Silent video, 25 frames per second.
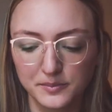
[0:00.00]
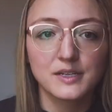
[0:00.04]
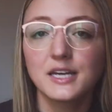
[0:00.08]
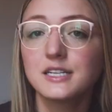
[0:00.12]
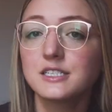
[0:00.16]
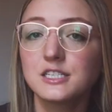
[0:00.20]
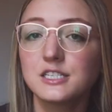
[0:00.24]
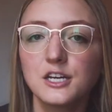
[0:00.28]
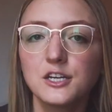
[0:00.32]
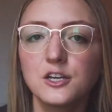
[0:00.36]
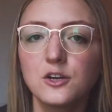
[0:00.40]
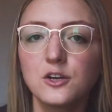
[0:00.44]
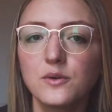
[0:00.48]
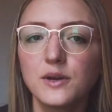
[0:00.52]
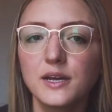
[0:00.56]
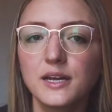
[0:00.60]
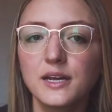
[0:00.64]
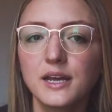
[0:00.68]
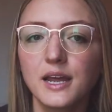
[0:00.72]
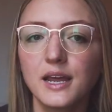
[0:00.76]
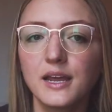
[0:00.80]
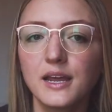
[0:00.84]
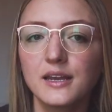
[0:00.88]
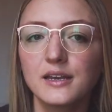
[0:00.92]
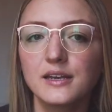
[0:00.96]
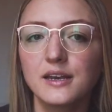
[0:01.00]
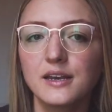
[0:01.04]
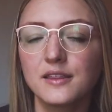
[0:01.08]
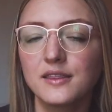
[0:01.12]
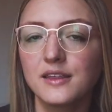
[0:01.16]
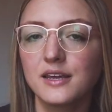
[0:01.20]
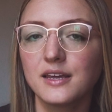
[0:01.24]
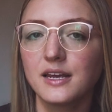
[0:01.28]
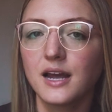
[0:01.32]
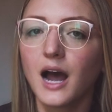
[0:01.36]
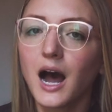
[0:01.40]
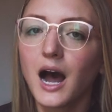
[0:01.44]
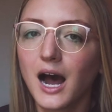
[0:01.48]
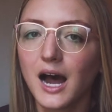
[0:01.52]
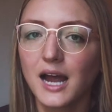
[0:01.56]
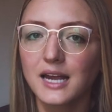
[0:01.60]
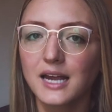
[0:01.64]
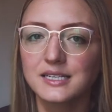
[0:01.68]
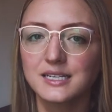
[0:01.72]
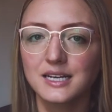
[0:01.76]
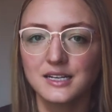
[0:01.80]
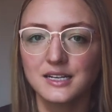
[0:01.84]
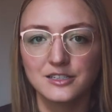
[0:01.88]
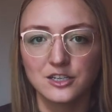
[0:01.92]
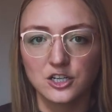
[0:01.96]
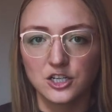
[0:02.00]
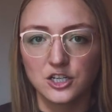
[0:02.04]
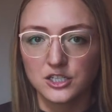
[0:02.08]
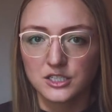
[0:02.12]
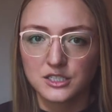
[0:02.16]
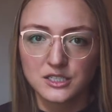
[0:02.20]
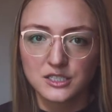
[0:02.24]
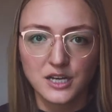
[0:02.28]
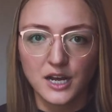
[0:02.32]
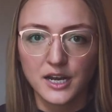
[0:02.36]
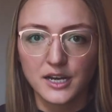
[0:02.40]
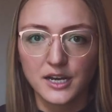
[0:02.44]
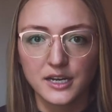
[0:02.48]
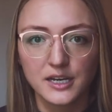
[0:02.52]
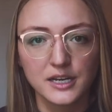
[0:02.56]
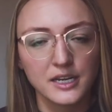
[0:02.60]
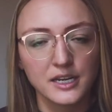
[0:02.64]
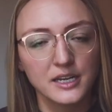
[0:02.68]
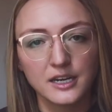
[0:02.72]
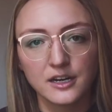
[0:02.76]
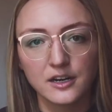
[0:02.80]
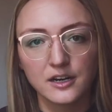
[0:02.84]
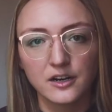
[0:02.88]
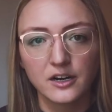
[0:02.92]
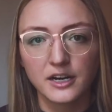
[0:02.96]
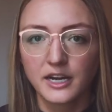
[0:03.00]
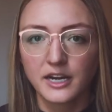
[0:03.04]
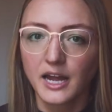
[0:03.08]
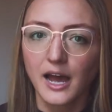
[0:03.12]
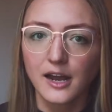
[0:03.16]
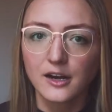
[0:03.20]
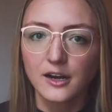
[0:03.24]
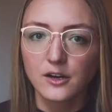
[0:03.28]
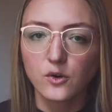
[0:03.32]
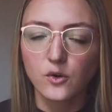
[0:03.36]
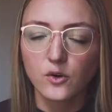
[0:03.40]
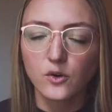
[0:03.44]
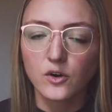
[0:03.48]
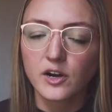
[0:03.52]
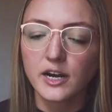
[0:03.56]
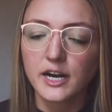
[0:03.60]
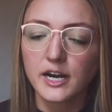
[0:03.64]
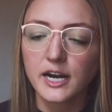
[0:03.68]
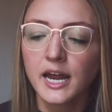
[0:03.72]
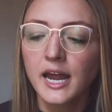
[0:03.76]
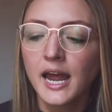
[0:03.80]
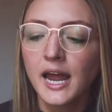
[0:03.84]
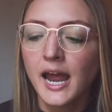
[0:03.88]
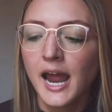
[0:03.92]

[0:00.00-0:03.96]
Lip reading: Continuing in the hot desert sun gear category,